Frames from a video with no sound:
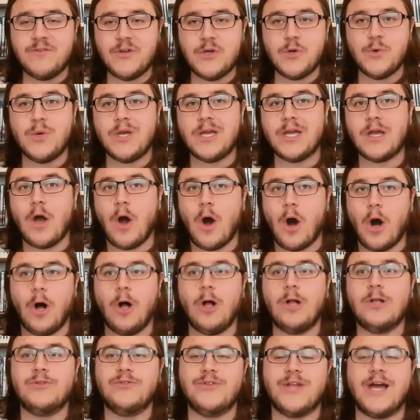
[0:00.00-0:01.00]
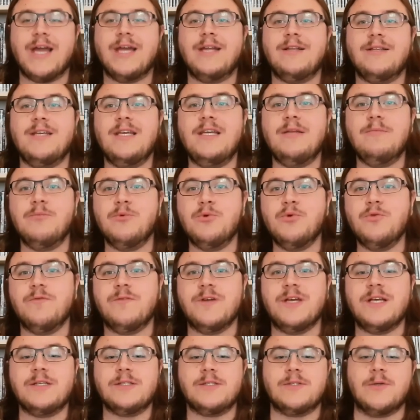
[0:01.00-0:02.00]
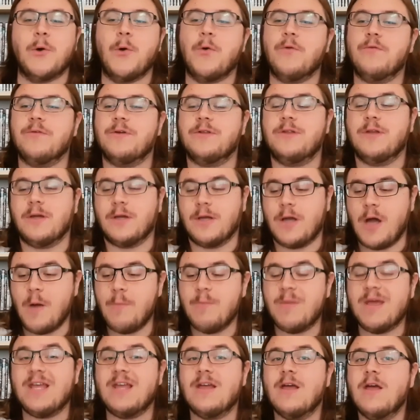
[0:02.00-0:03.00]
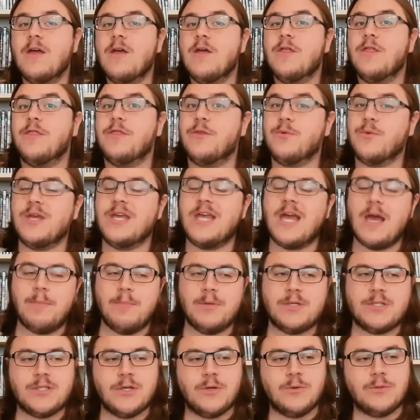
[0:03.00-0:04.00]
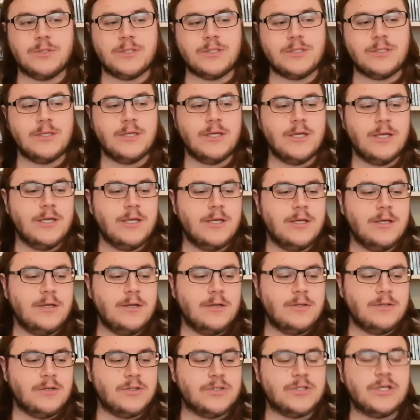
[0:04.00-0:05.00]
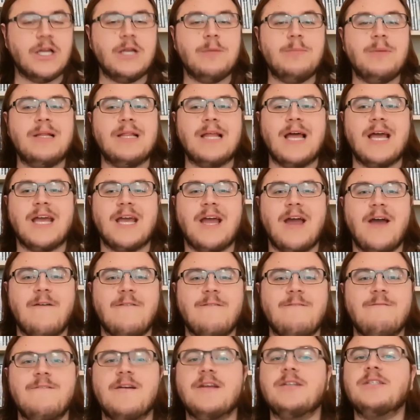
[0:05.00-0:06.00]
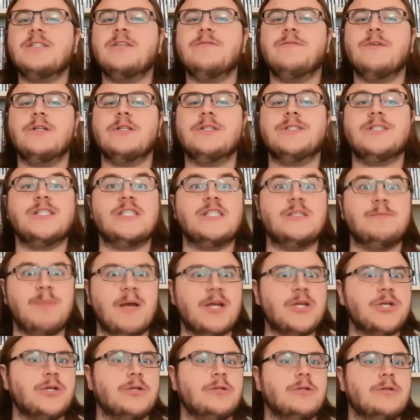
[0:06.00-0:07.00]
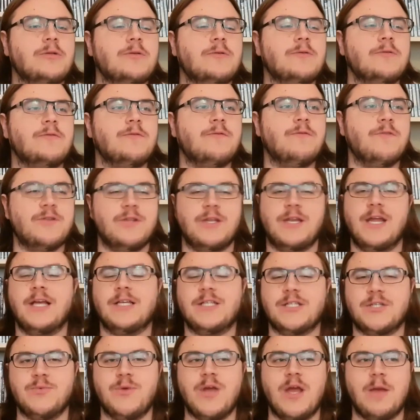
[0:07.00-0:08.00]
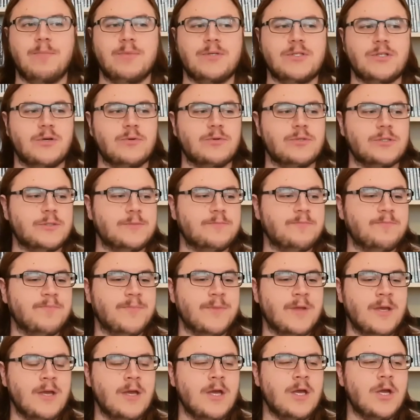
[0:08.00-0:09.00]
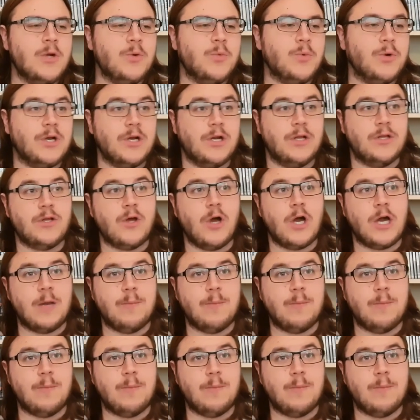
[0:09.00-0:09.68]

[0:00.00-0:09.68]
And I will be reviewing all 19 movies over the coming three episodes. There's going to be like a festival special for the next three episodes.